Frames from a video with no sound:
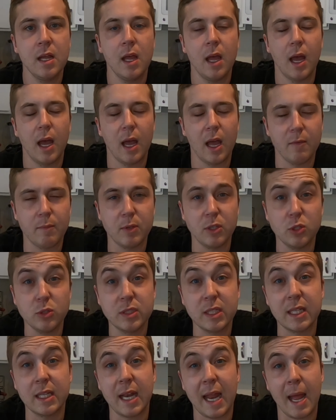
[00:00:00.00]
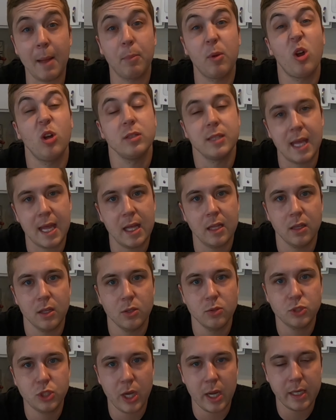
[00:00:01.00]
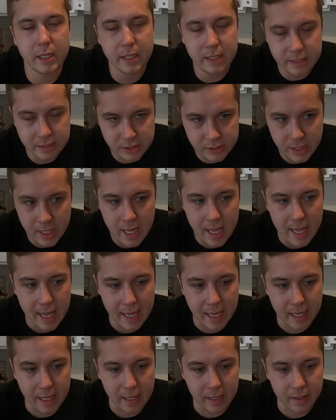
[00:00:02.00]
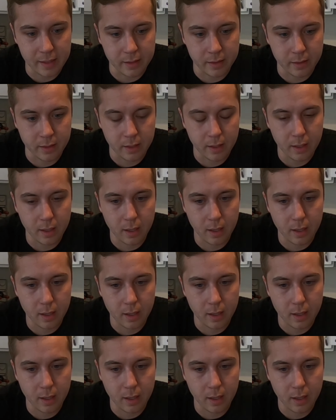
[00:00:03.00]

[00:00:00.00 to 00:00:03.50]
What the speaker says: I've been using an app called Hello Chinese, and